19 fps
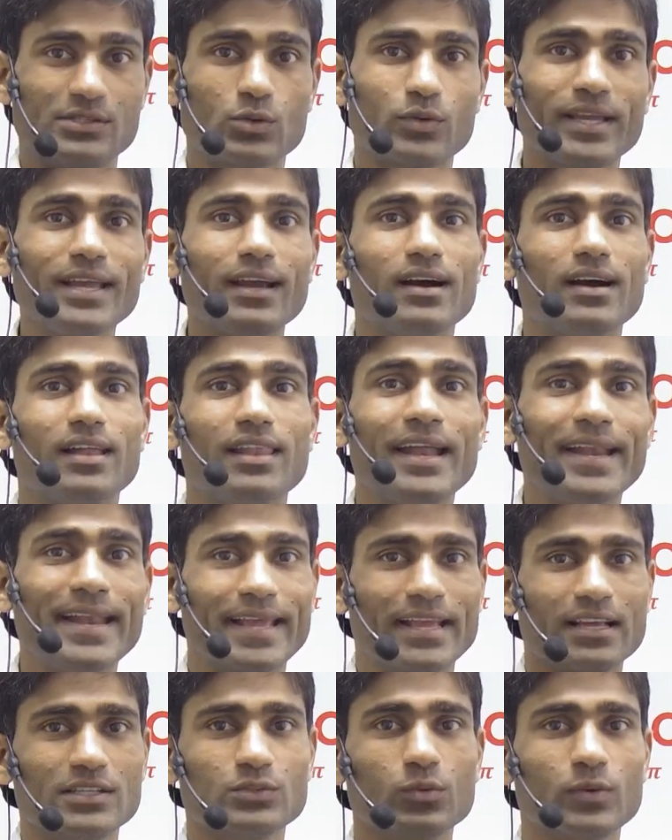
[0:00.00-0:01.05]
Okay, allied
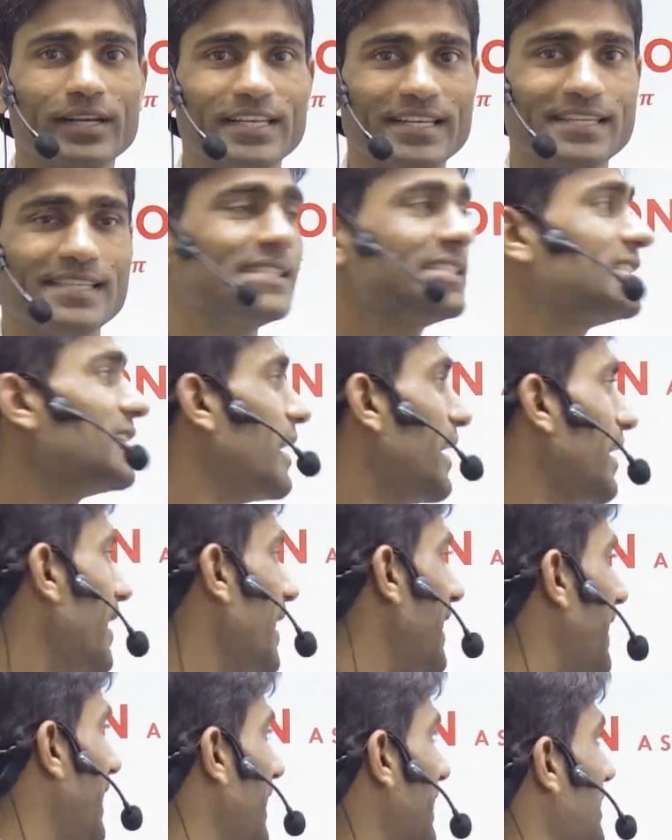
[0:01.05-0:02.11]
angles, what it is, the
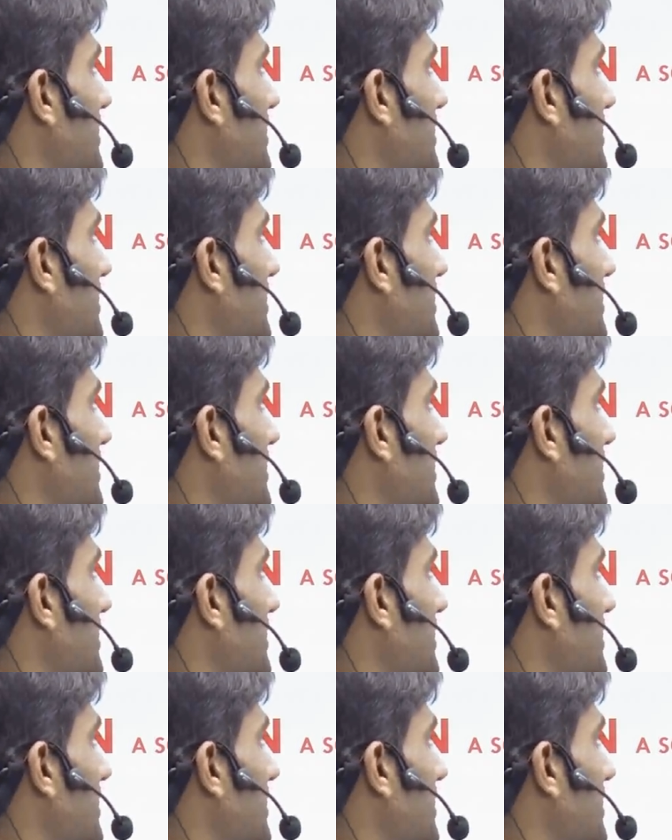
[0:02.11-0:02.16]
allied angles.